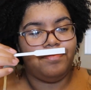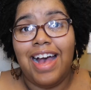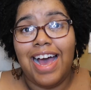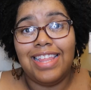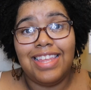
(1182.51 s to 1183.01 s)

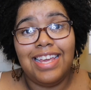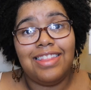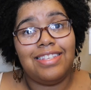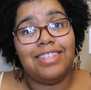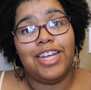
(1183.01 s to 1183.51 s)
I think
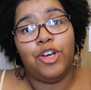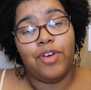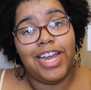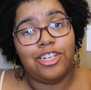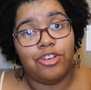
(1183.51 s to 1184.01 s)
this is a
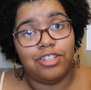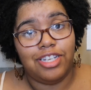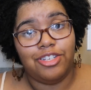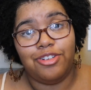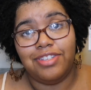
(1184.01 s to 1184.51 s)
great
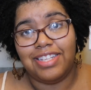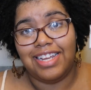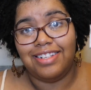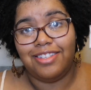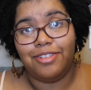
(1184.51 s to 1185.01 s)
transitional
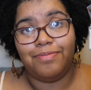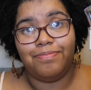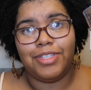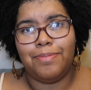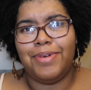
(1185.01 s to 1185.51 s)
scent,
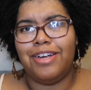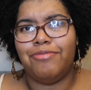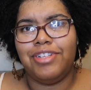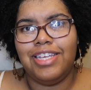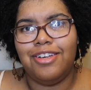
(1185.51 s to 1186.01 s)
but
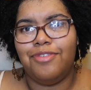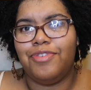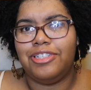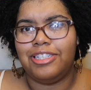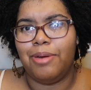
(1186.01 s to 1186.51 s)
really good
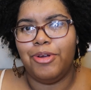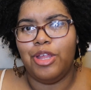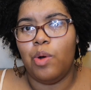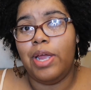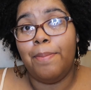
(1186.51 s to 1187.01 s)
for summer
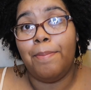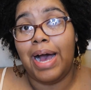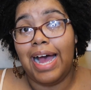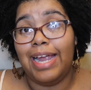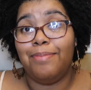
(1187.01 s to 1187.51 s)
though, in
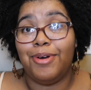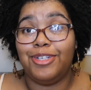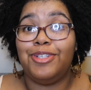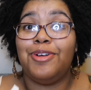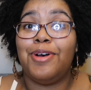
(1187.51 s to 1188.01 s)
my
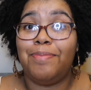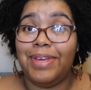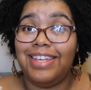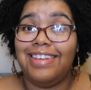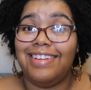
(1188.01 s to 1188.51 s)
personal
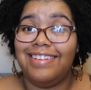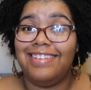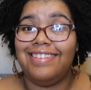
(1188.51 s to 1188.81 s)
opinion.